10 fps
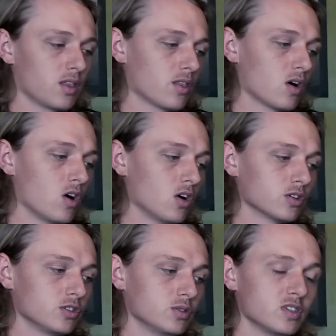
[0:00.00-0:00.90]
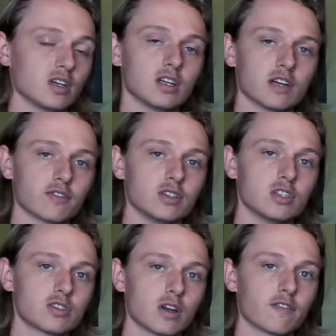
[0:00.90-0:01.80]
all using a different
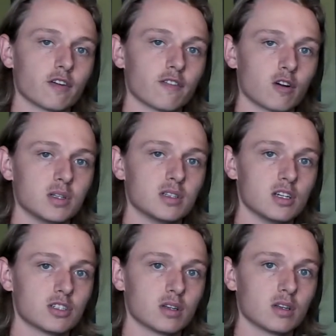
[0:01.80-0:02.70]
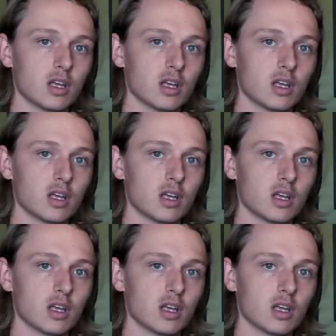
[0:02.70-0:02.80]
yeast strain for fermentation.